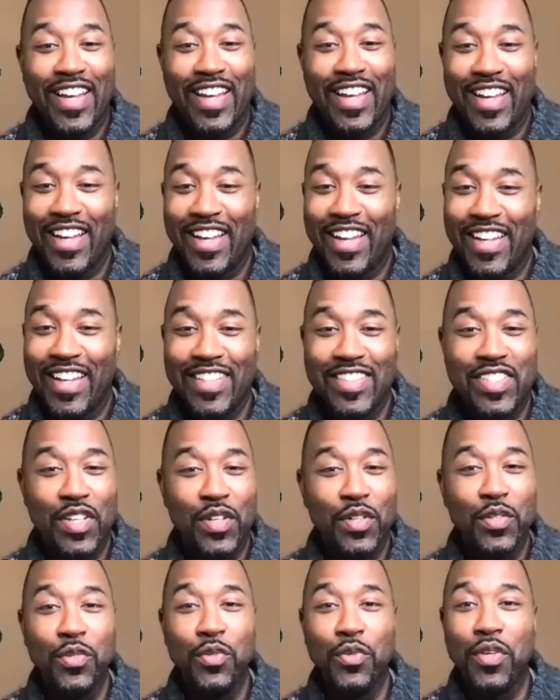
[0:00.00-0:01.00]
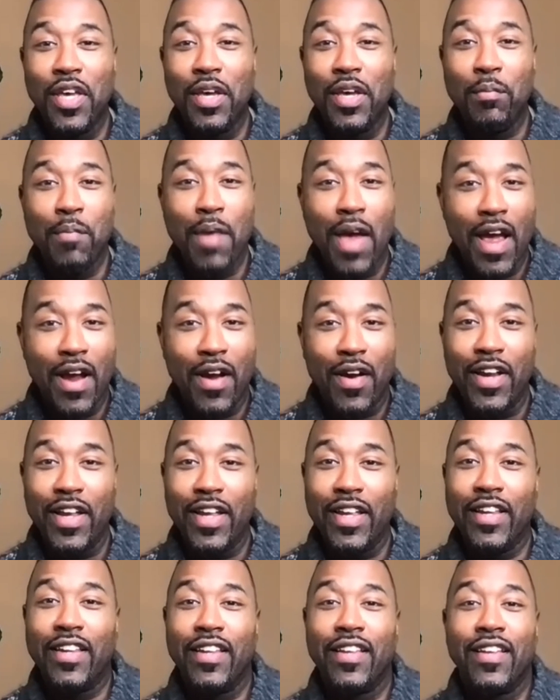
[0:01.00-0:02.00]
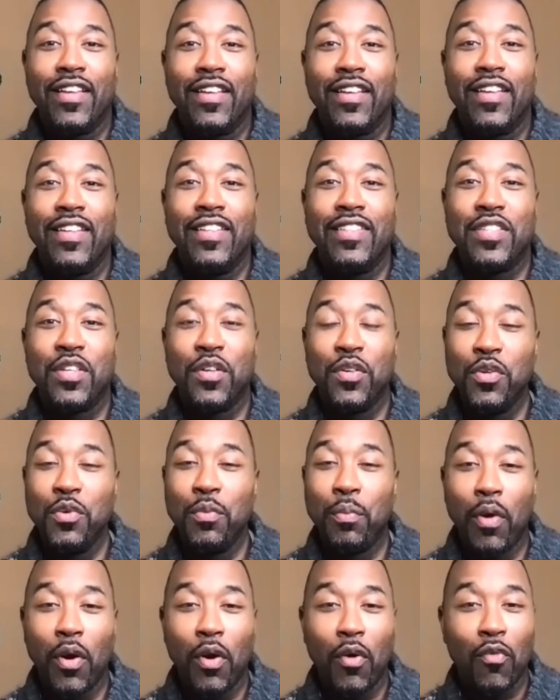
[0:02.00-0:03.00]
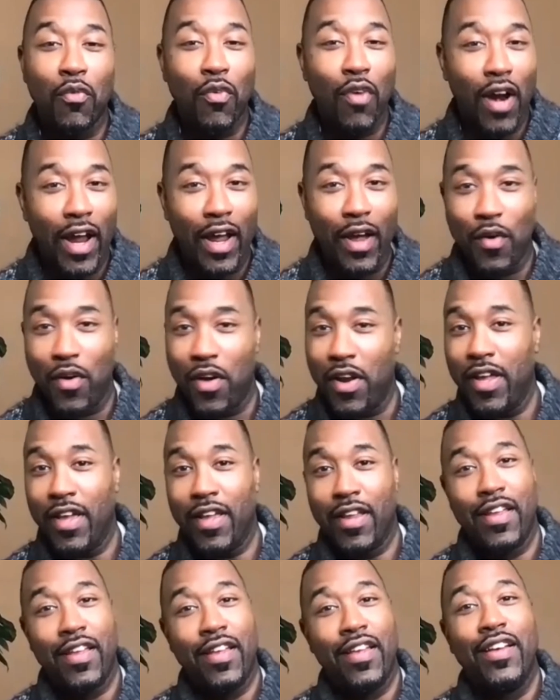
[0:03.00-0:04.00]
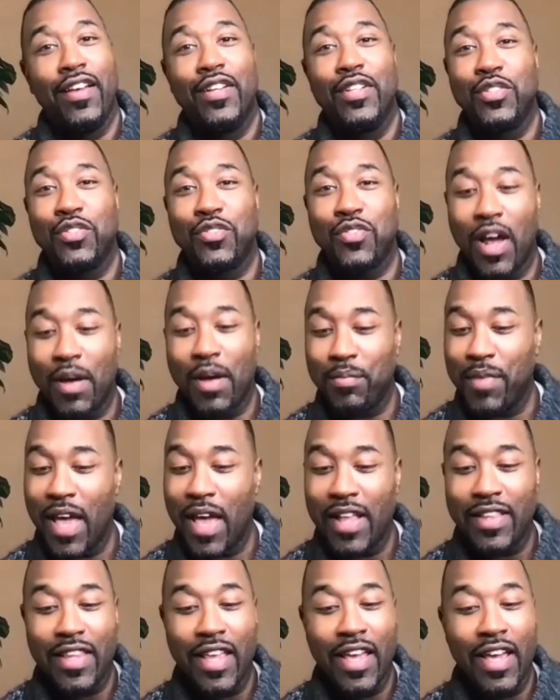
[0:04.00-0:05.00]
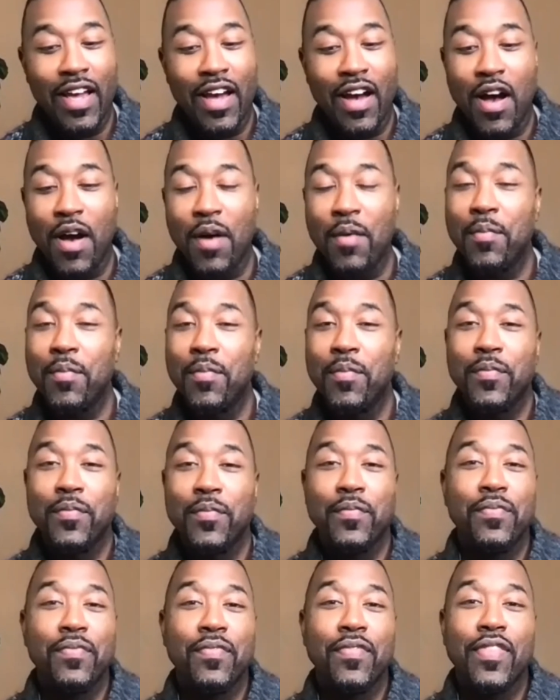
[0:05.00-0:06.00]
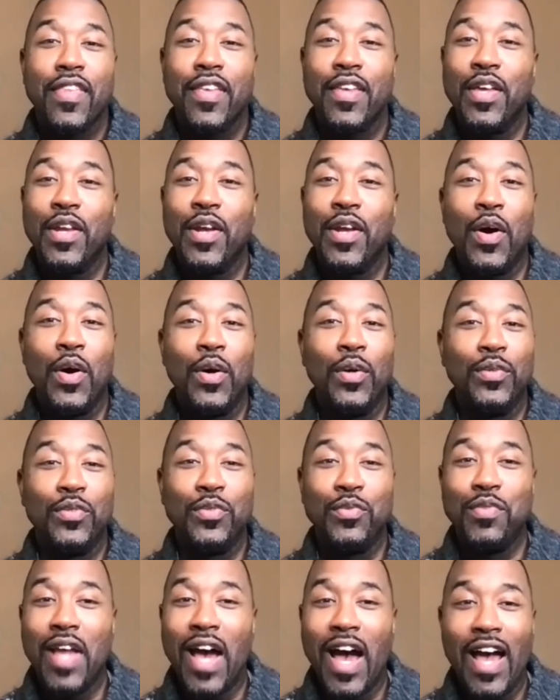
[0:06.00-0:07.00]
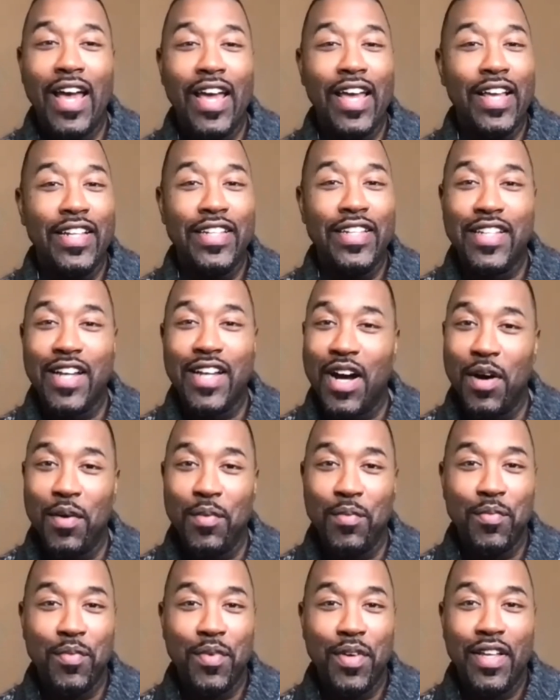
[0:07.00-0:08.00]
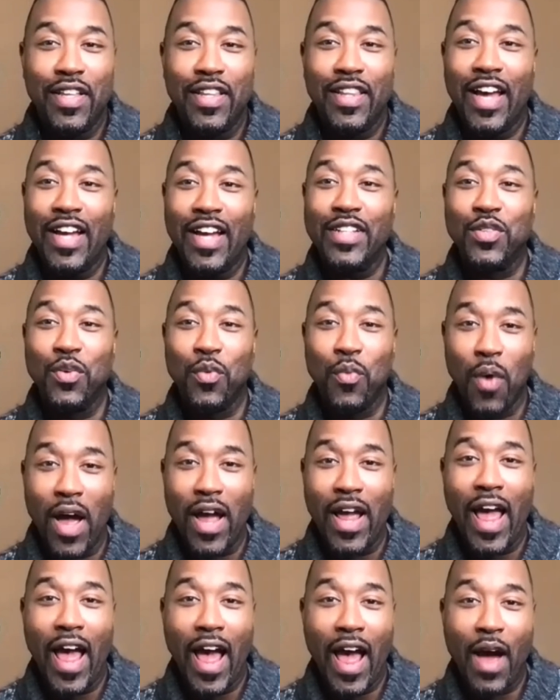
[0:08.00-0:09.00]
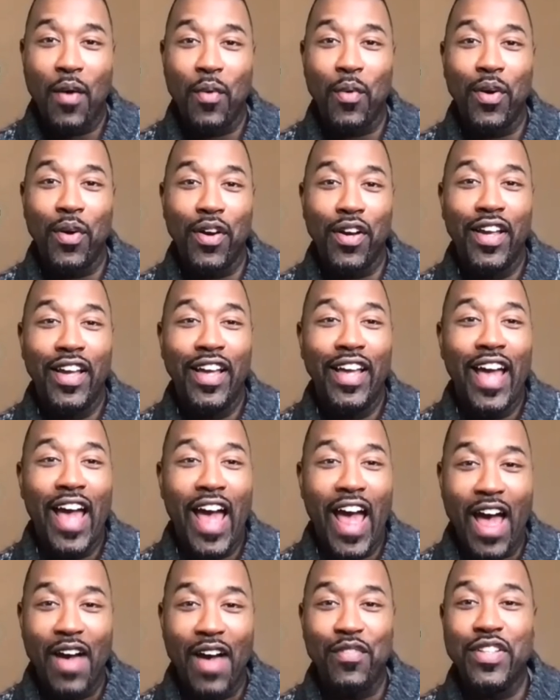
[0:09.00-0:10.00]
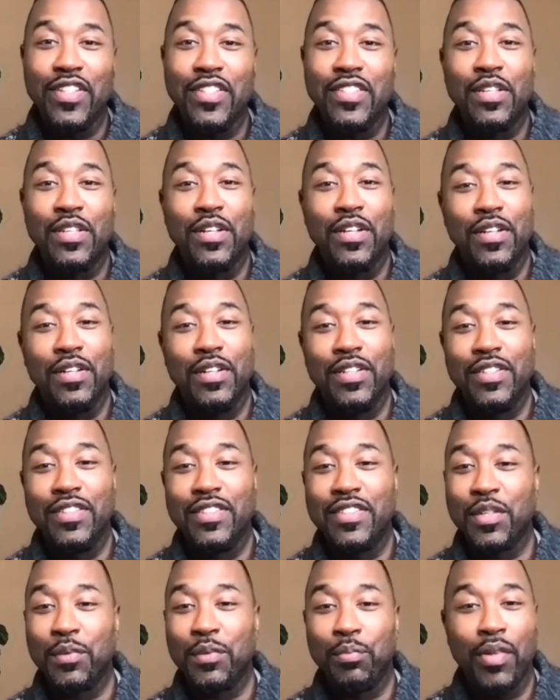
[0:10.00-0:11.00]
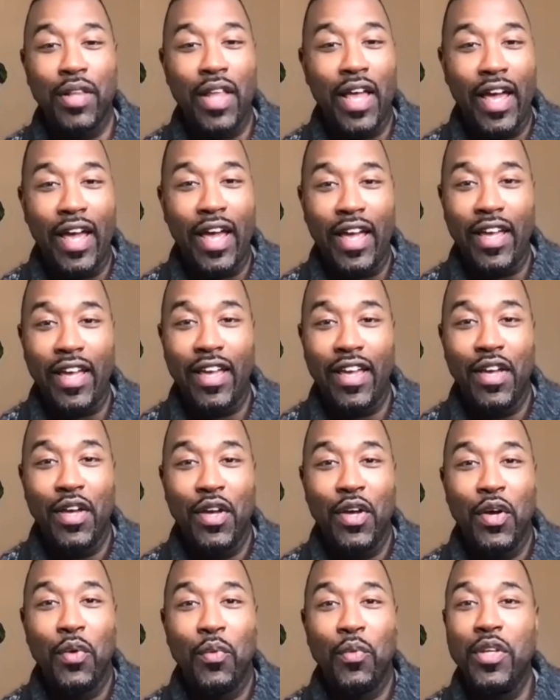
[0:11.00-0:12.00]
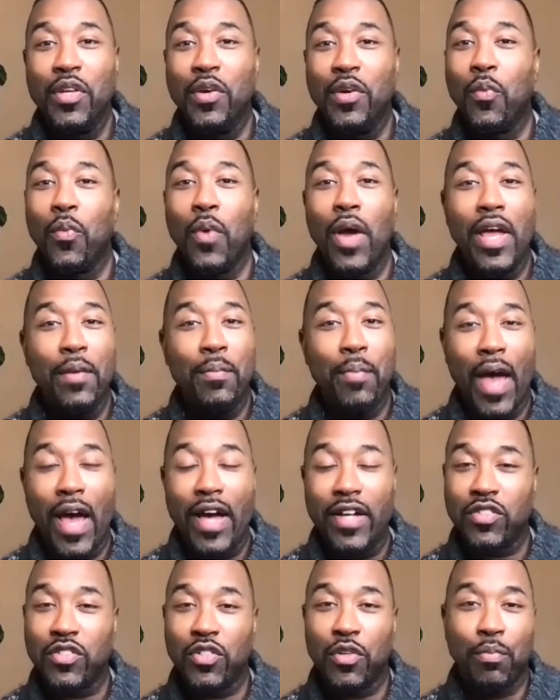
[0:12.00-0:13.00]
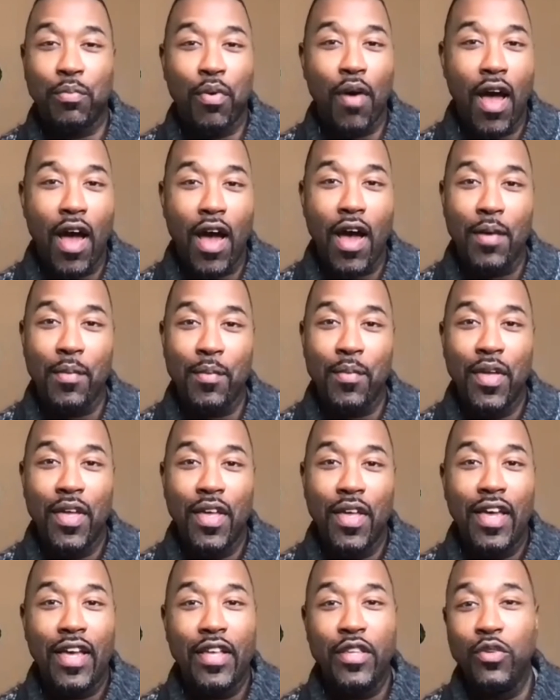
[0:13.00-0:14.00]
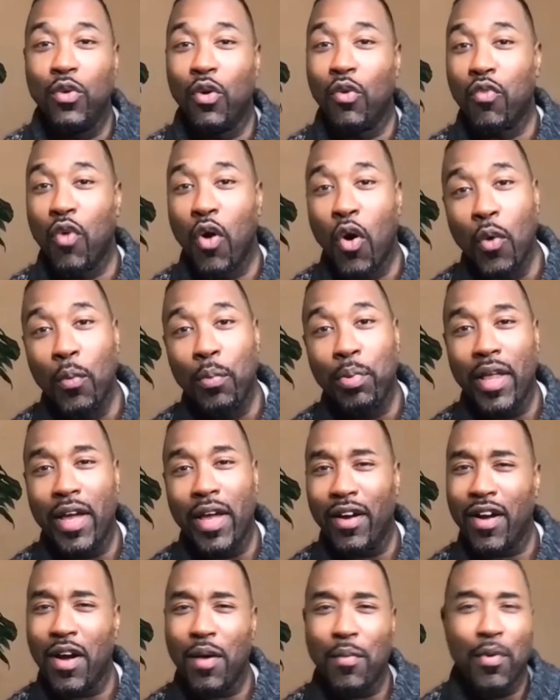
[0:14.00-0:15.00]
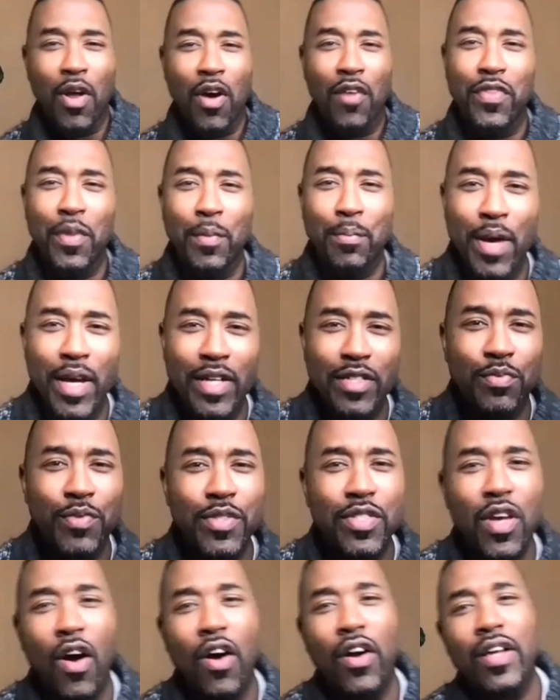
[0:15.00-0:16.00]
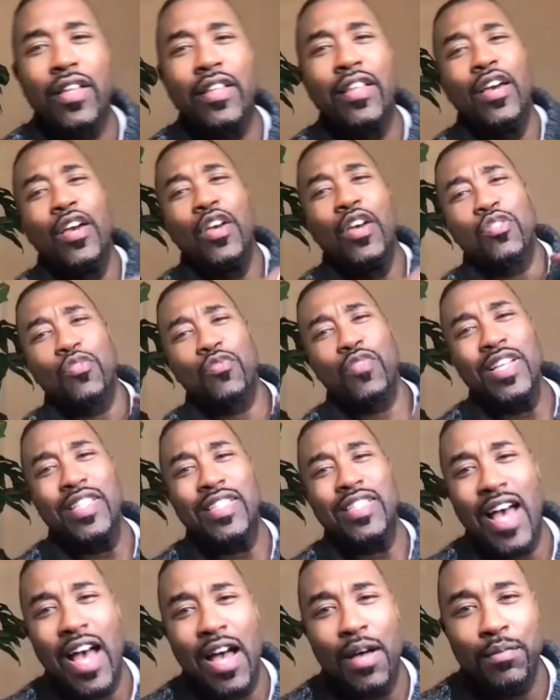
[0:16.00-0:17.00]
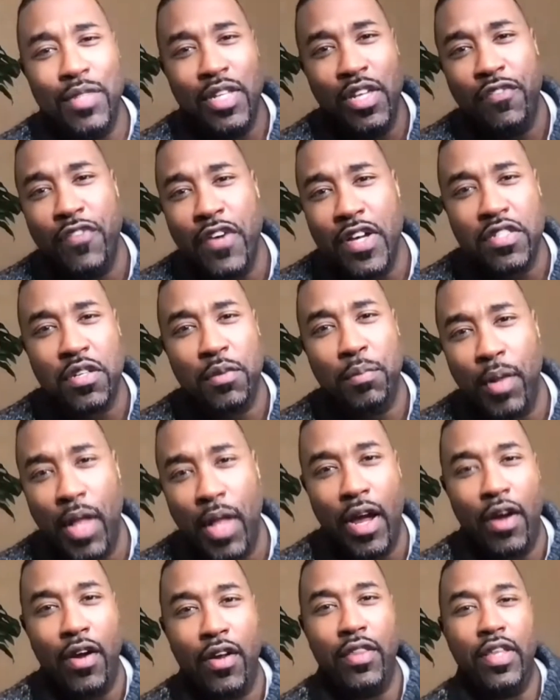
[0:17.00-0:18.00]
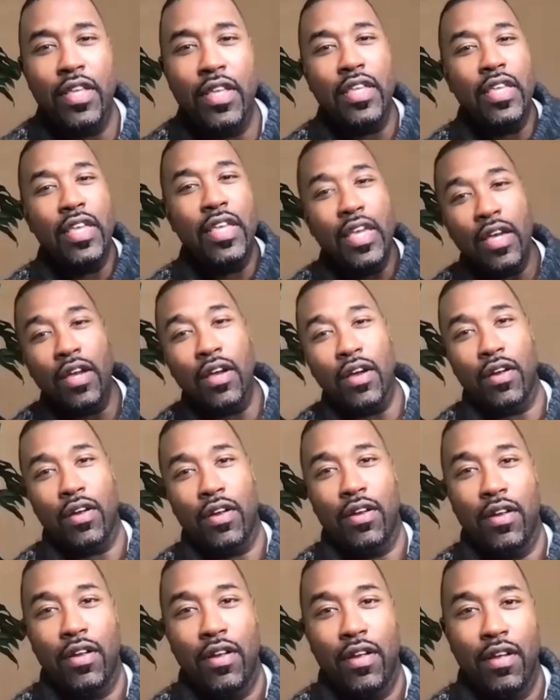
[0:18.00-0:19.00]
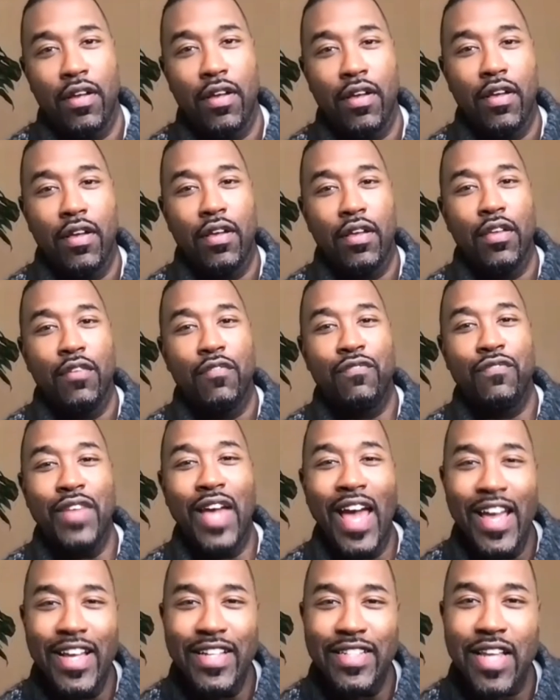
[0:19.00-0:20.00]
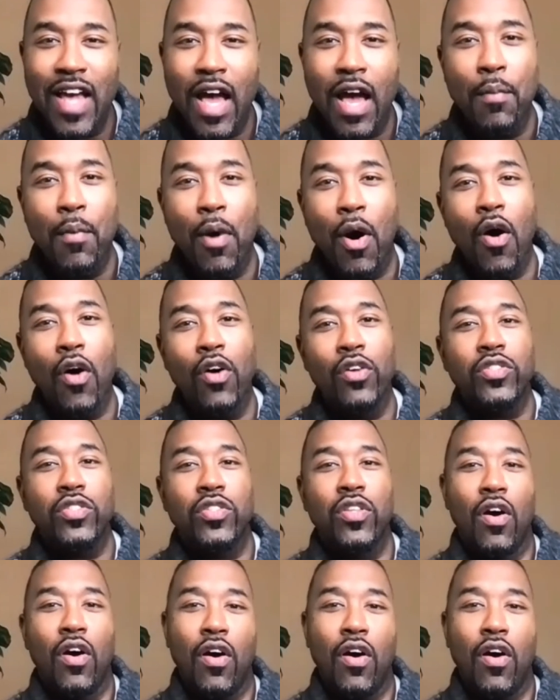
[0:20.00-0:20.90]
Until you get married, until you put a ring on it. Strap that thing up. Do not end up like Dwight Howard having to play when you're way past your prime and you're a role player coming off the bench. We talking 3-time defensive player of the year, 8-time All-Star.